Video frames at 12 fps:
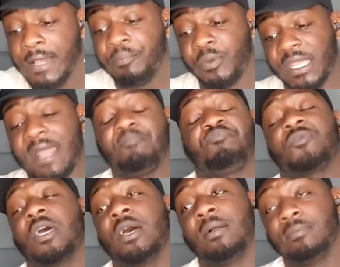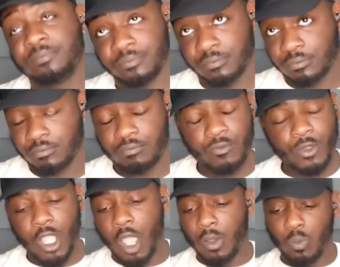But
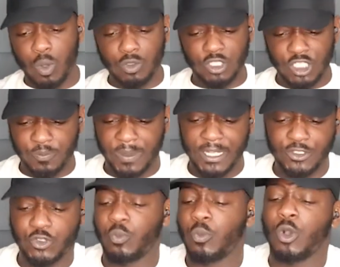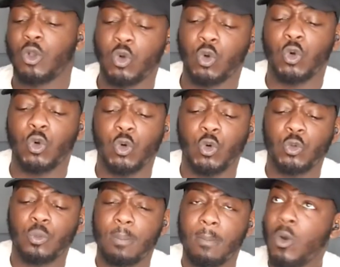Owen Wilson is playing someone called
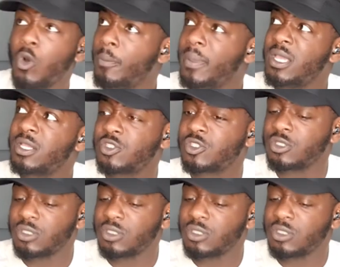Morbius.